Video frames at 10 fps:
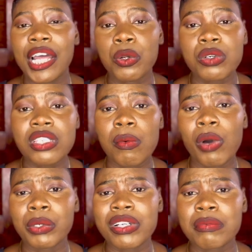know
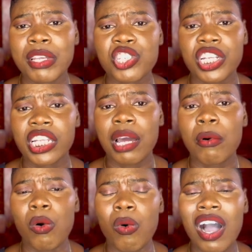someone was mentioning
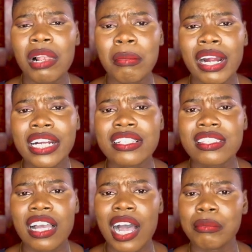about Walmart,
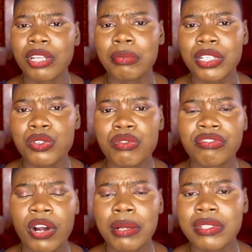W-2
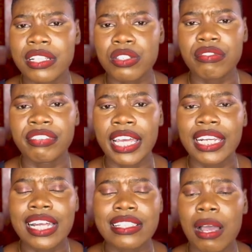forms and stuff like
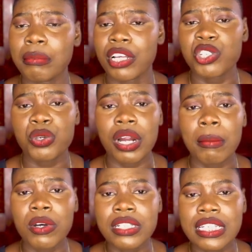that. I'm not sure
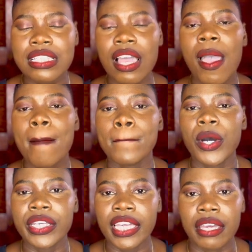about it.
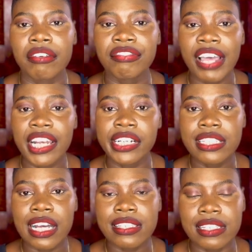But yeah, file your
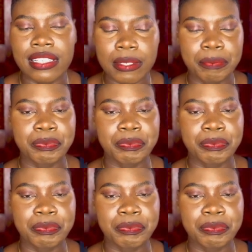taxes.